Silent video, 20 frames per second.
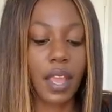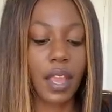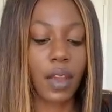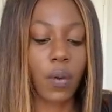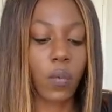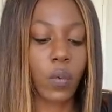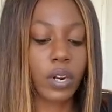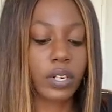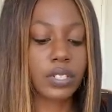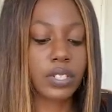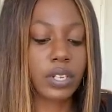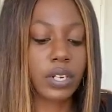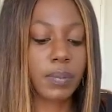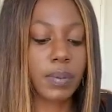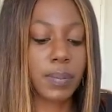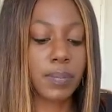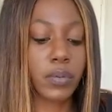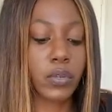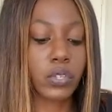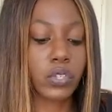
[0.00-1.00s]
where it's going to
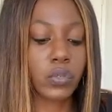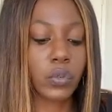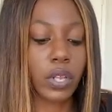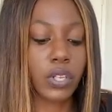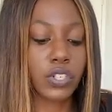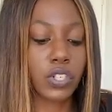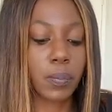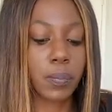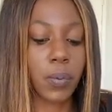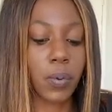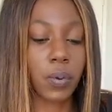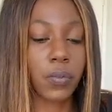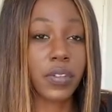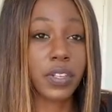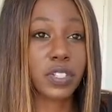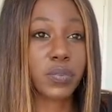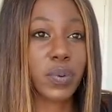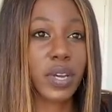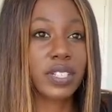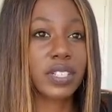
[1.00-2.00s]
be mutual and you're both
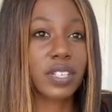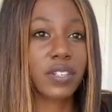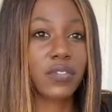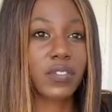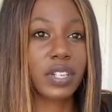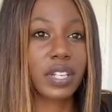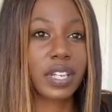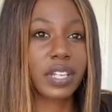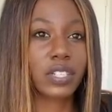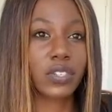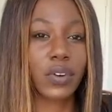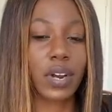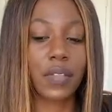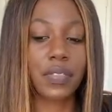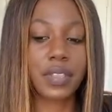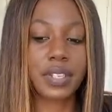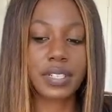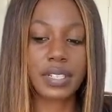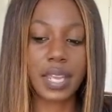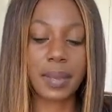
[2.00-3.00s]
expressing feelings
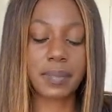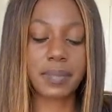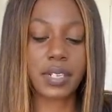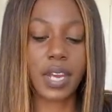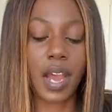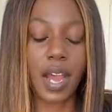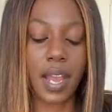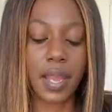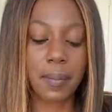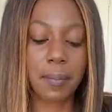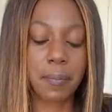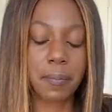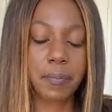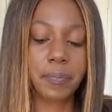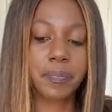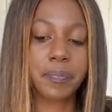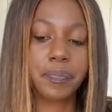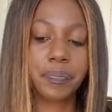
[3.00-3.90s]
around the same time.